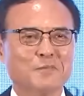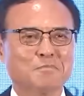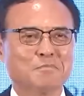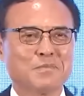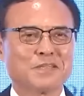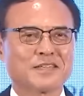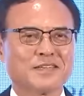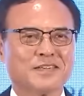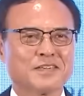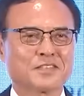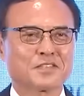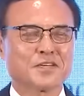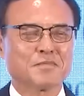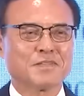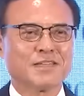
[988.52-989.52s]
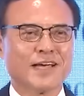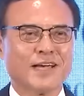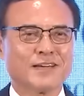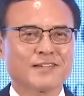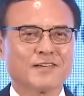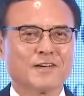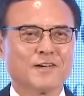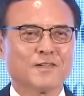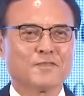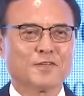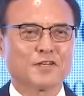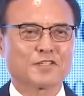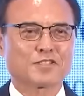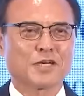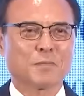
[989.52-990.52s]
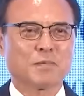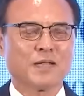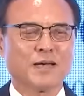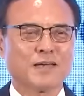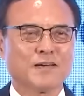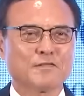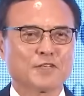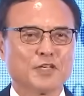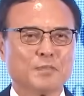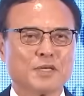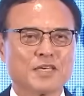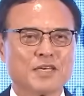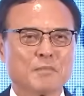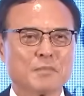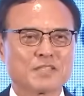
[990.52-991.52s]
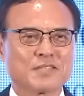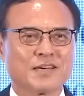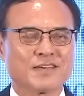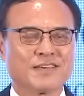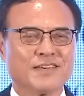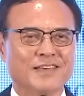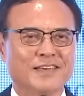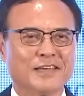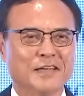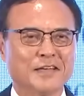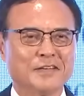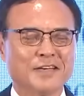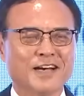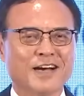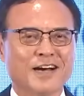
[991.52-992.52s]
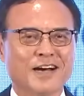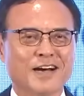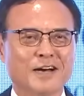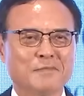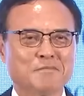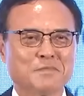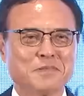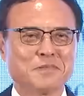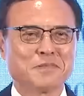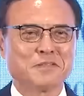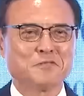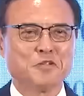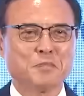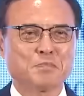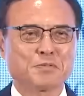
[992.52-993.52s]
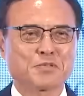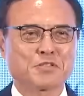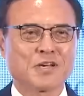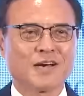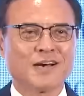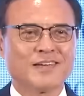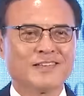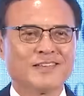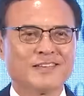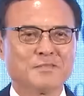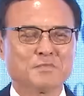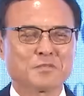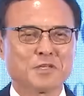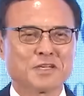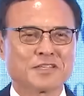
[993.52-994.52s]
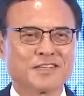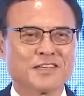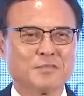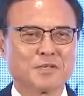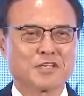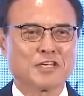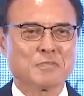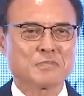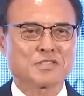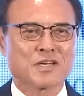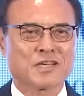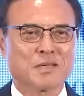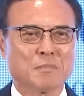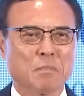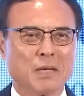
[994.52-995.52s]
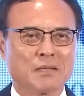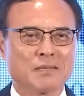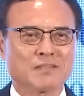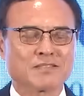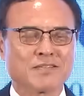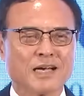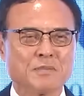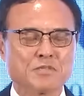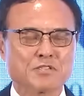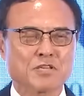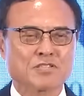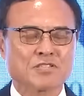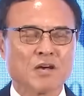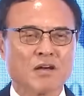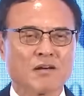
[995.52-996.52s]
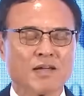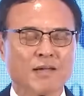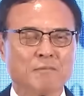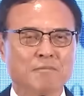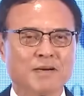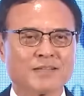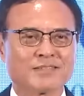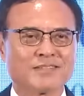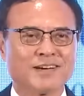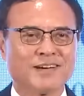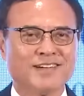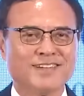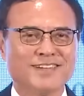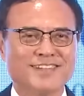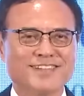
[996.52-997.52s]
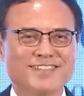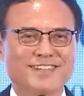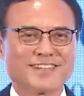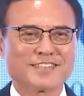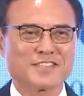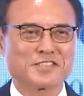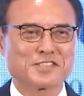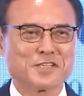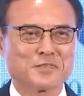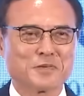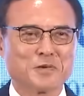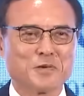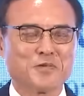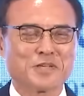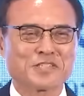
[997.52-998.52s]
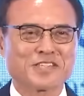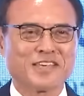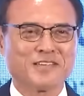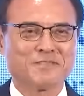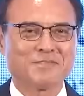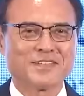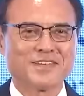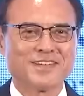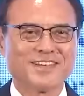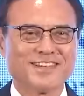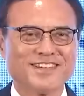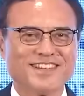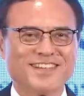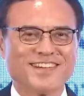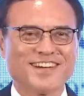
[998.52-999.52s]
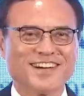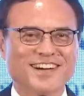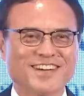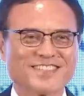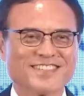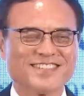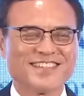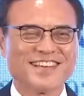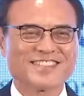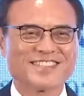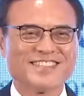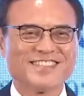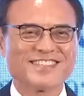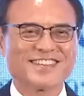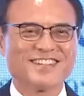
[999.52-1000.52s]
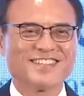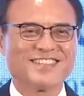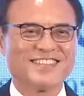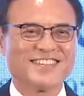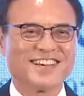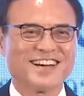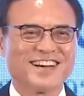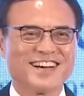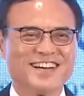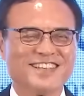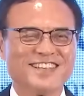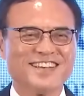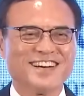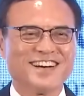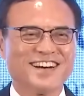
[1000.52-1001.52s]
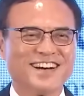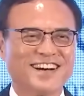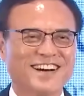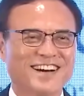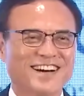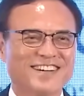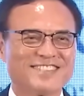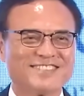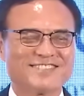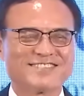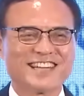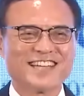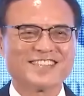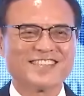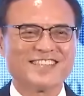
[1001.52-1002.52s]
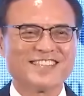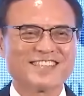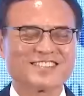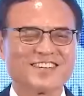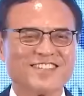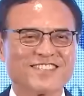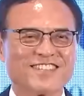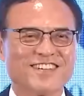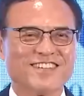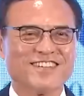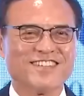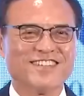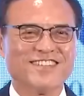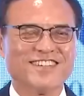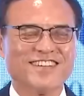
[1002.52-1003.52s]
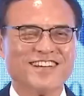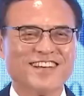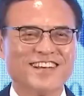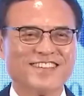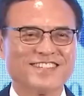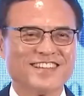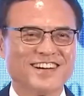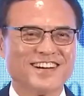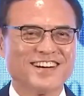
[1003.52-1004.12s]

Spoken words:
because of lack of supply of Hibiki Yamazaki, oops, I didn't bring Hibiki Yamazaki bottles. I'm so sorry, but there is a Suntory Whiskey. And let's enjoy the Raisina Tokyo. And